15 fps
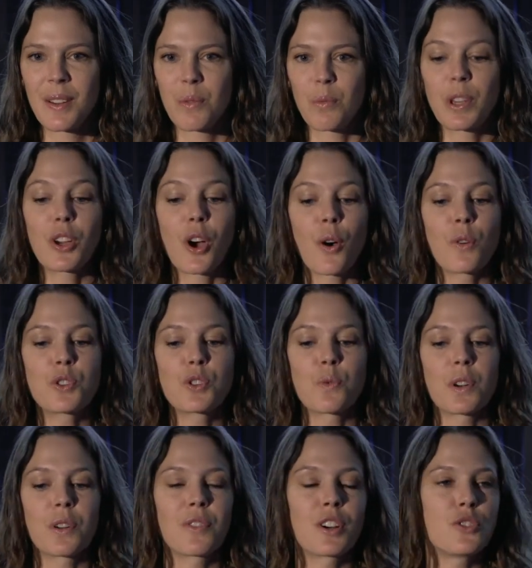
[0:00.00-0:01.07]
we coached
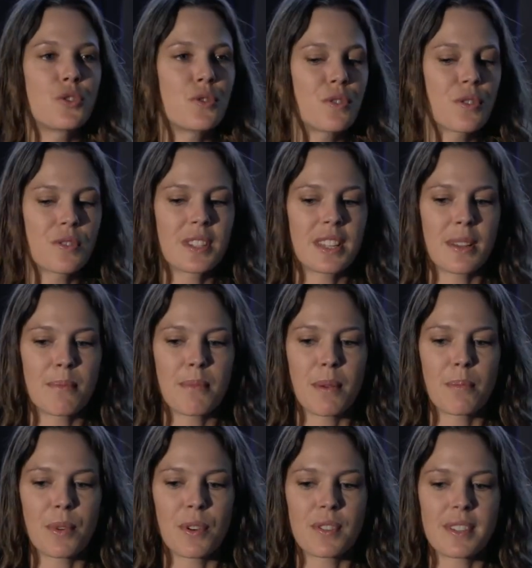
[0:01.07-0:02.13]
one of our junior team
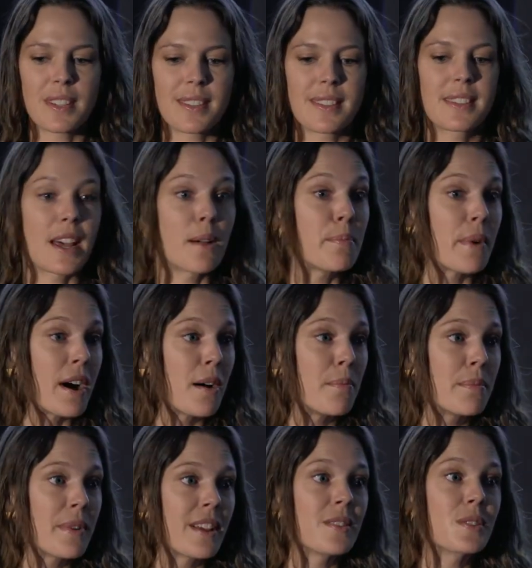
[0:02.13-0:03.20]
members to step
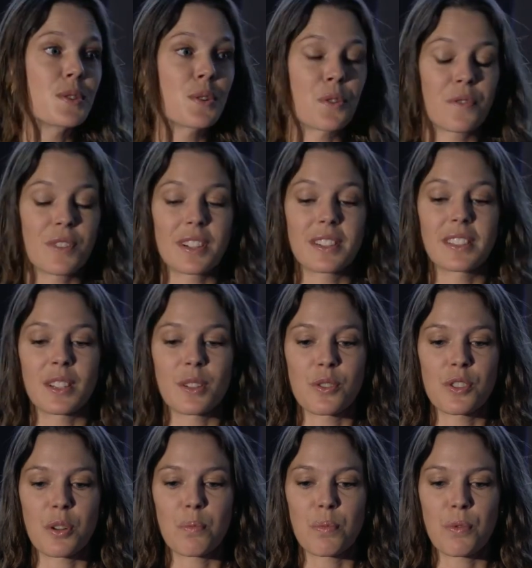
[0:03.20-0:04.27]
up and serve in a
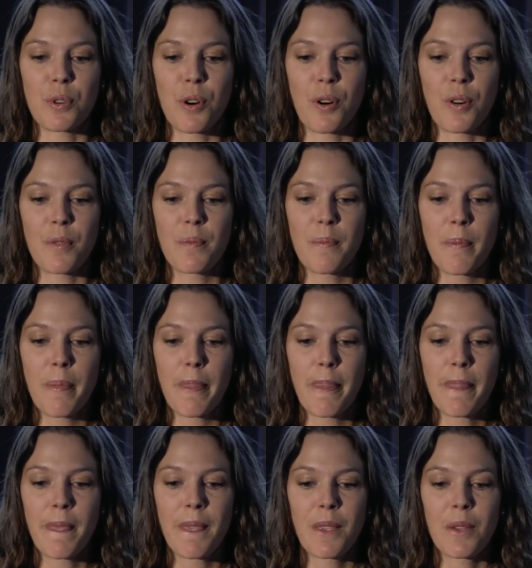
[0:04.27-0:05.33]
leadership role.
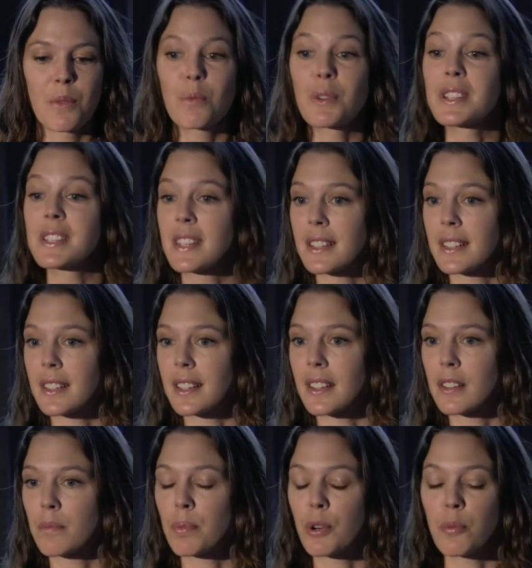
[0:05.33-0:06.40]
Recently,
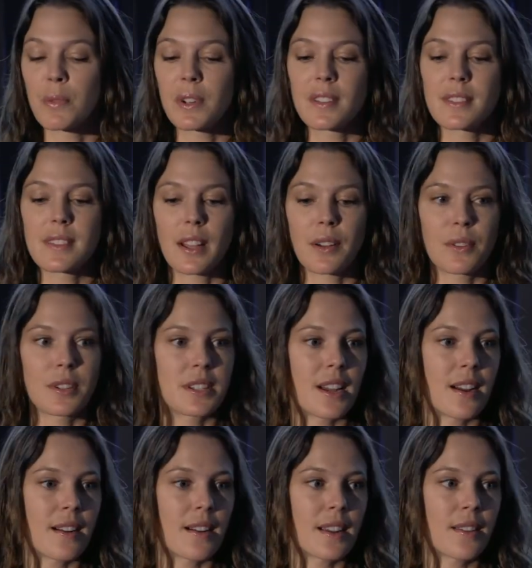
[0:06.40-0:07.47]
the permanent
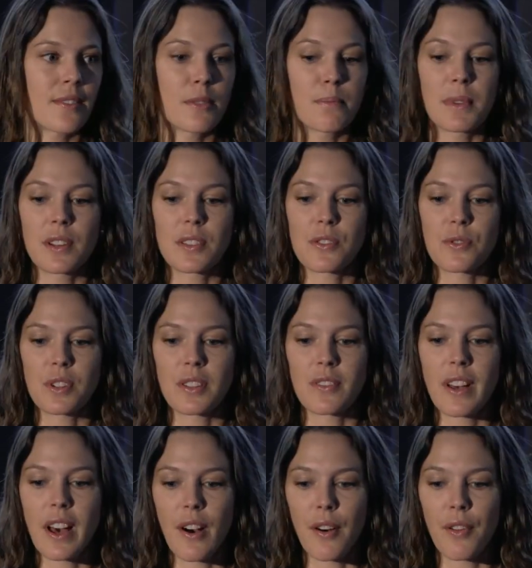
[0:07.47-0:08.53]
secretary of the Ministry of
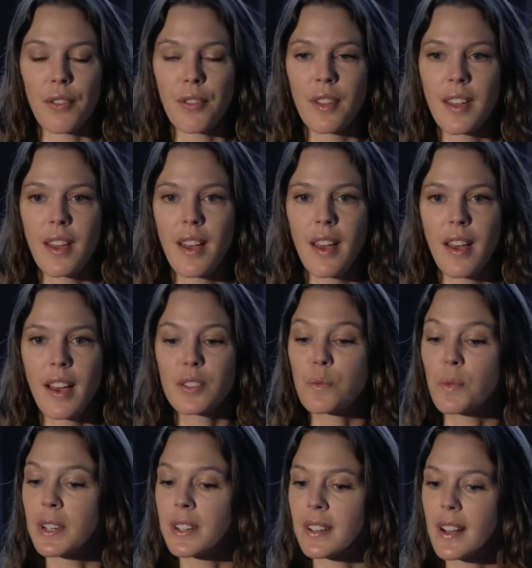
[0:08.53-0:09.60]
Health has
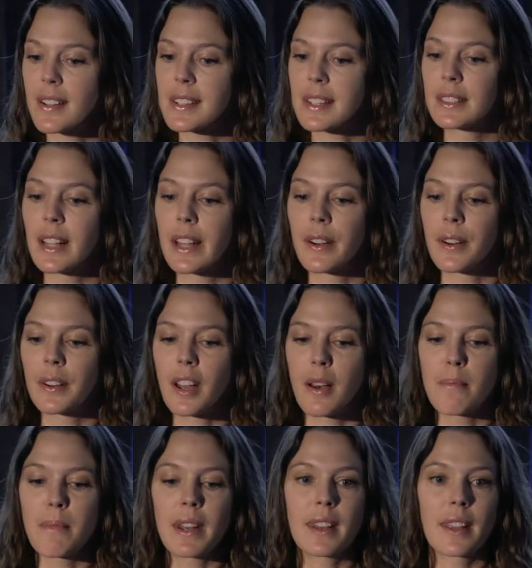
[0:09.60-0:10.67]
written us a letter
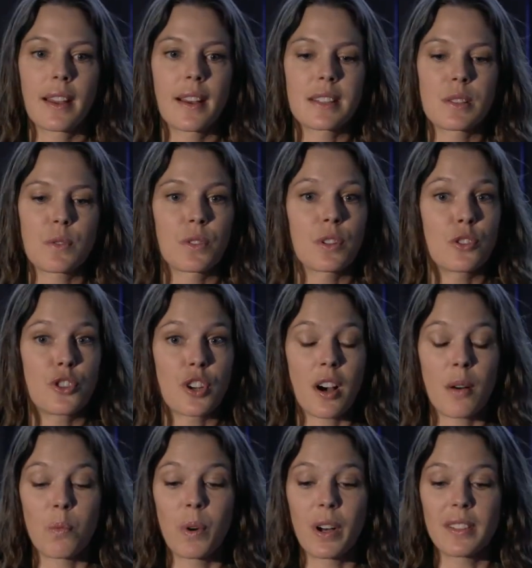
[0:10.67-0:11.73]
commending us for a
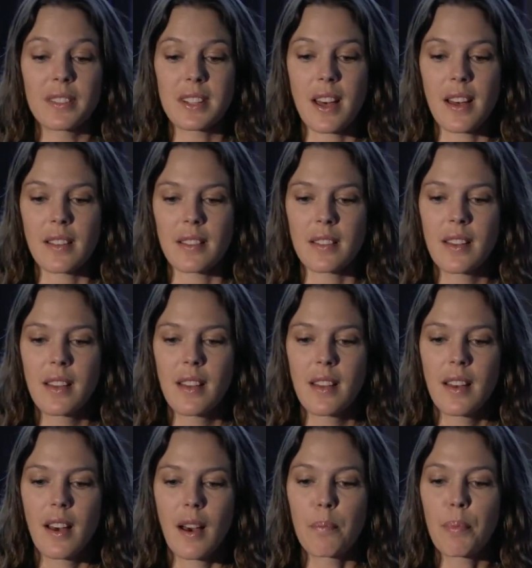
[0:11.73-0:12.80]
job well done
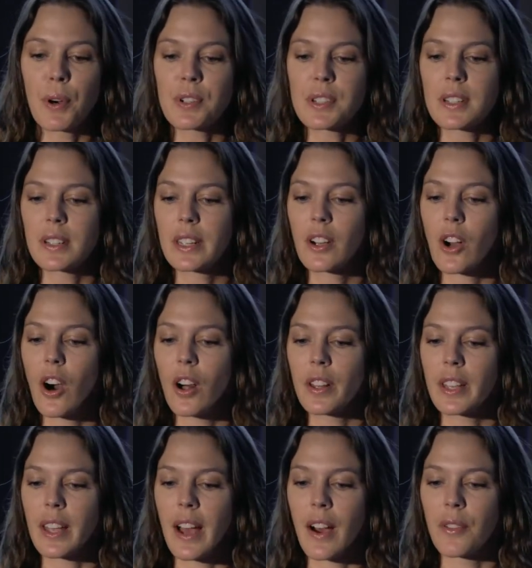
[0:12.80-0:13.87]
and personally
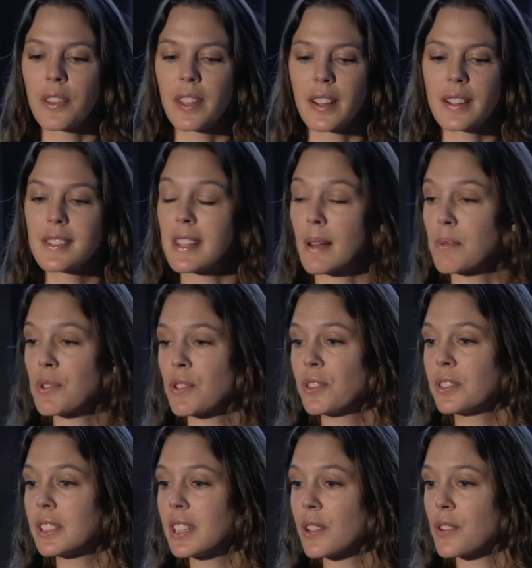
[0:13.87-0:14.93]
calling out the
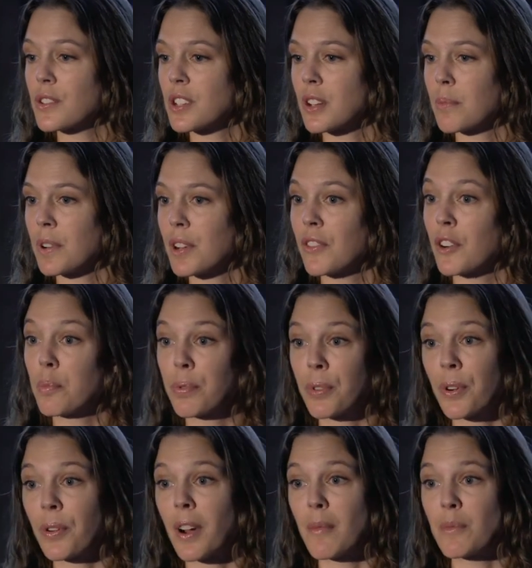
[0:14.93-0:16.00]
exceptional leadership of our
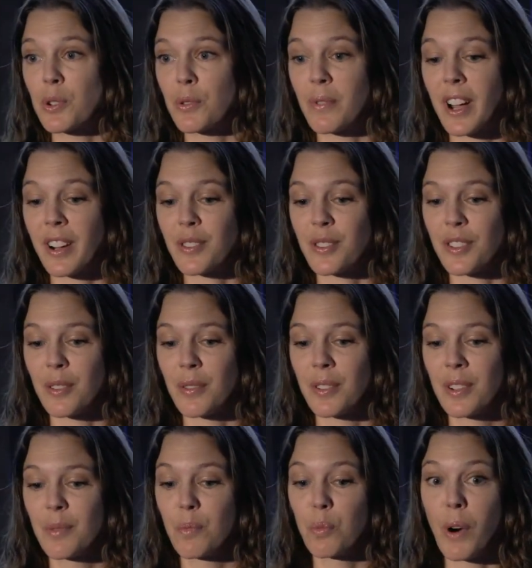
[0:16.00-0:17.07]
program director,
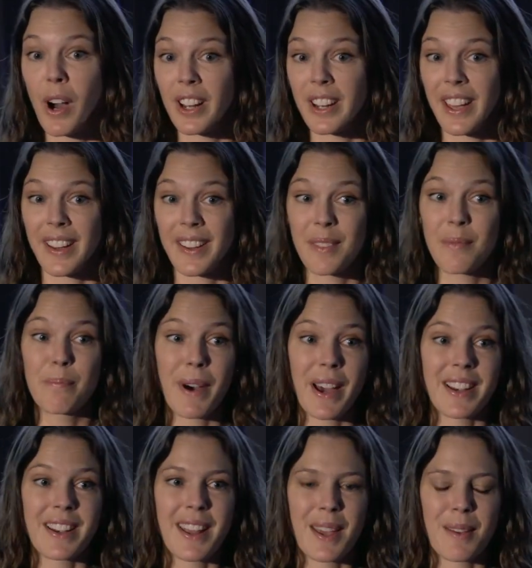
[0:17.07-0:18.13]
Walia, by
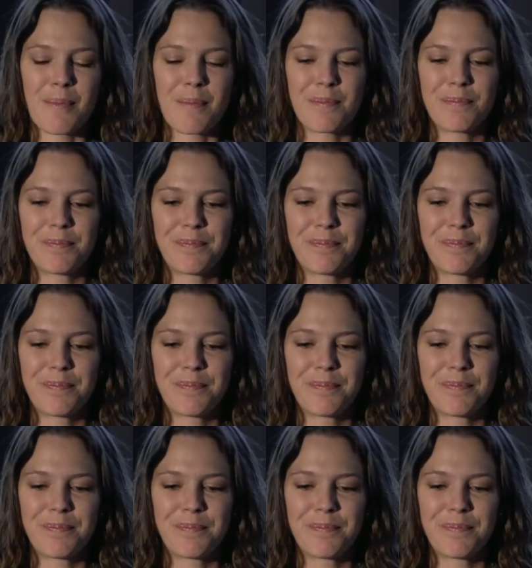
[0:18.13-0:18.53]
name.